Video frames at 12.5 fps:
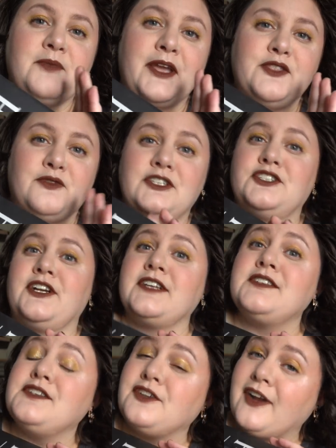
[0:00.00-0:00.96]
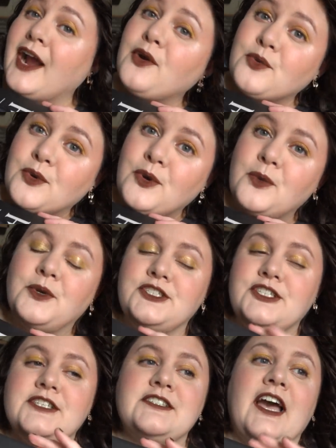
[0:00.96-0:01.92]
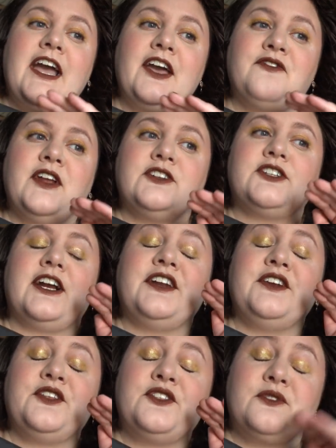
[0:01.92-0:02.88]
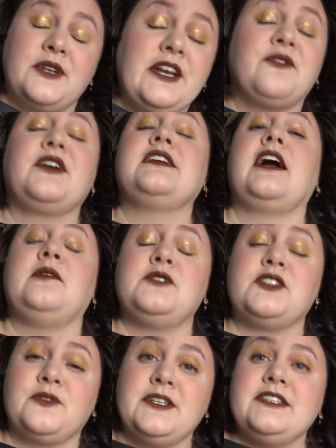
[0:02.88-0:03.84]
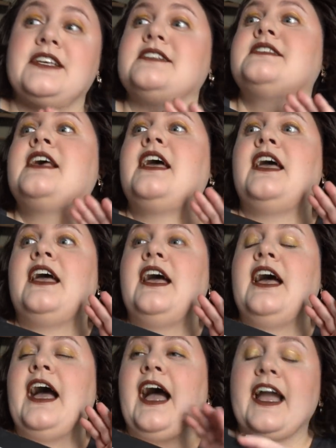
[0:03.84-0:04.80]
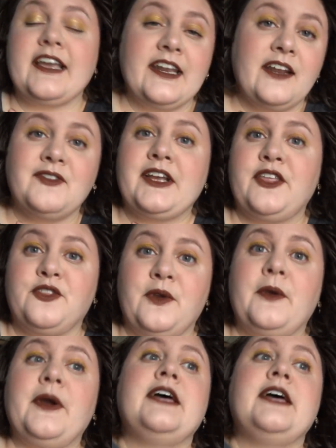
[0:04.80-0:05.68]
my three strikes and you're out rule, which is I have now tried three different times to read this. I can never get through